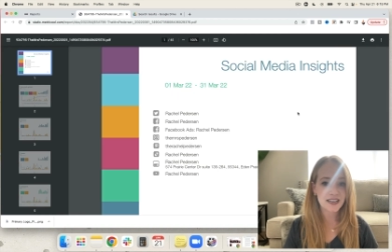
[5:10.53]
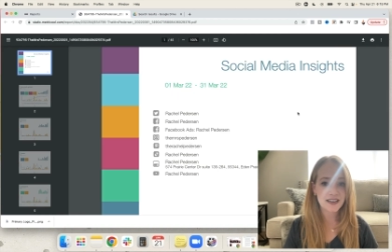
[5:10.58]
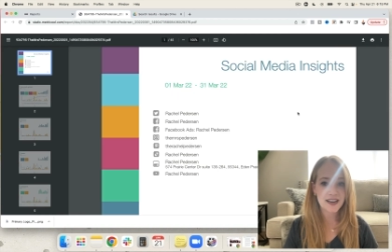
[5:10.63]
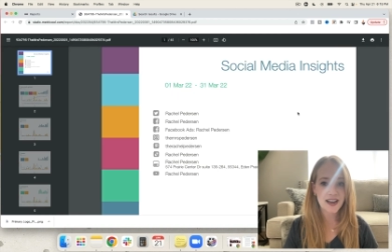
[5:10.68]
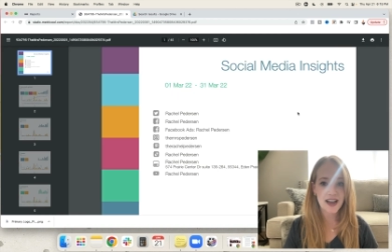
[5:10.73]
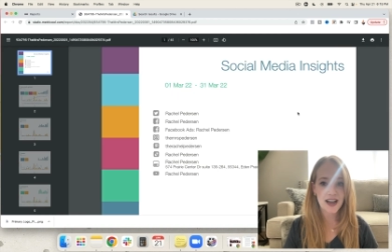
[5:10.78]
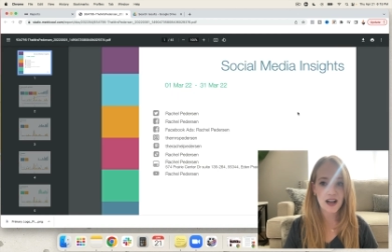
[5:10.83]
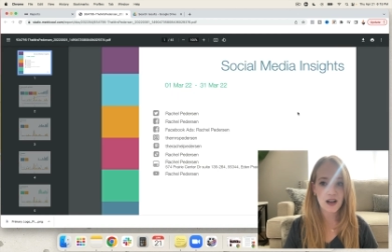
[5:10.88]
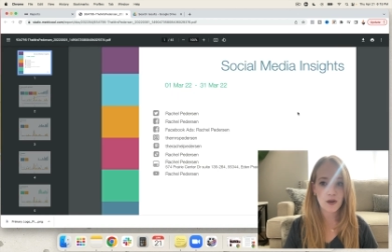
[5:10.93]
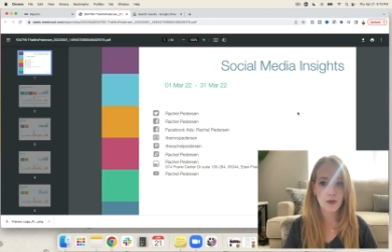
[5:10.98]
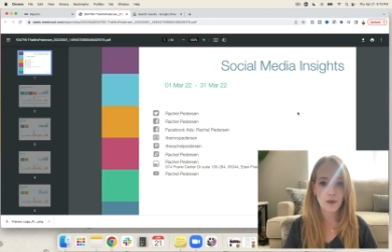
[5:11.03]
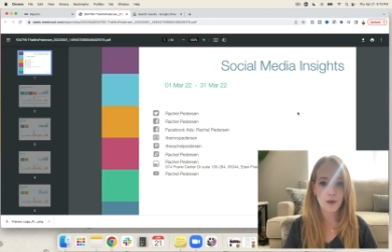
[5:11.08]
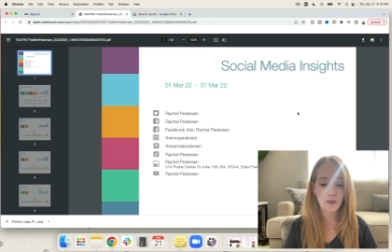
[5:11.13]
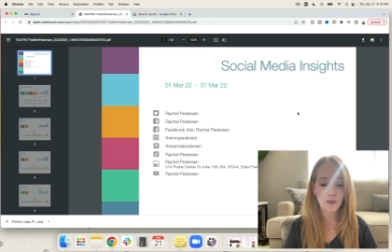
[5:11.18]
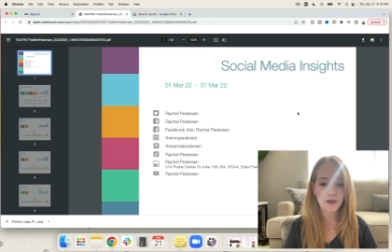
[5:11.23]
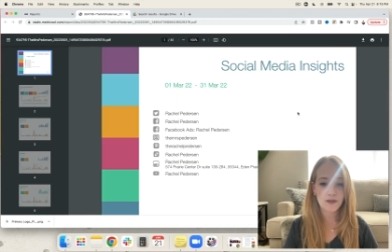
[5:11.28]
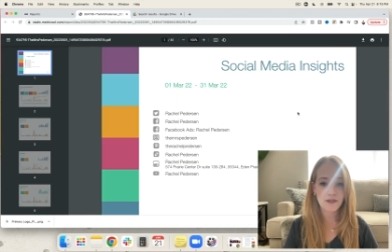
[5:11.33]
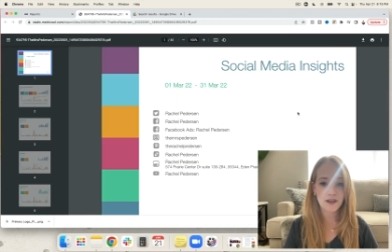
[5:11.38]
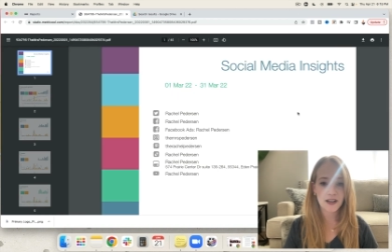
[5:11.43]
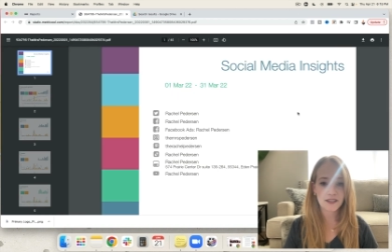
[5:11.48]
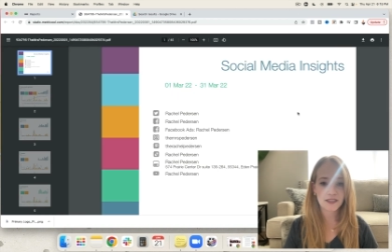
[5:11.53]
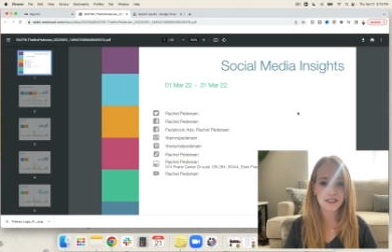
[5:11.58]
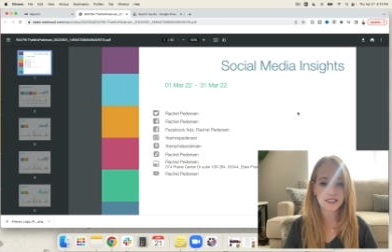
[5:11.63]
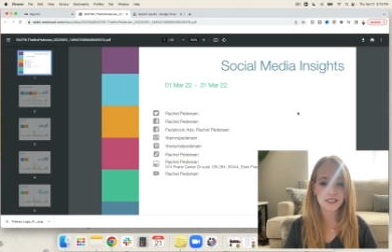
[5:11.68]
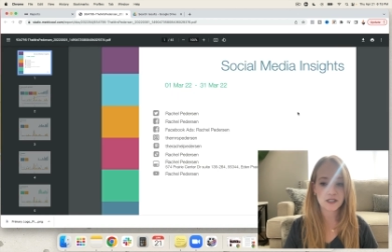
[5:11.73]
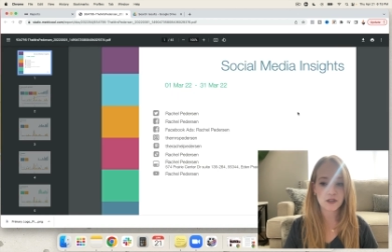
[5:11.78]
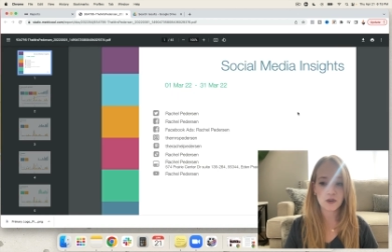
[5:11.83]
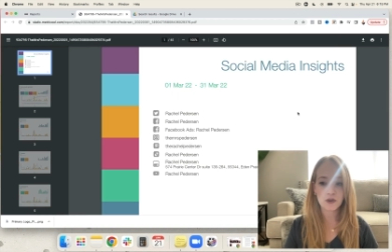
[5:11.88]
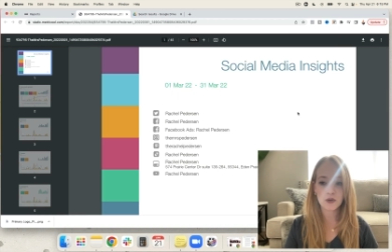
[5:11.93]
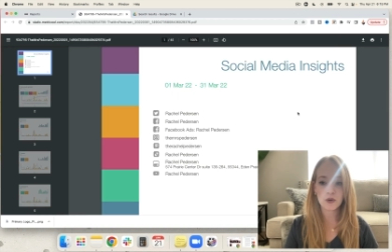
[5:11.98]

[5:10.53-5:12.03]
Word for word: now we've got this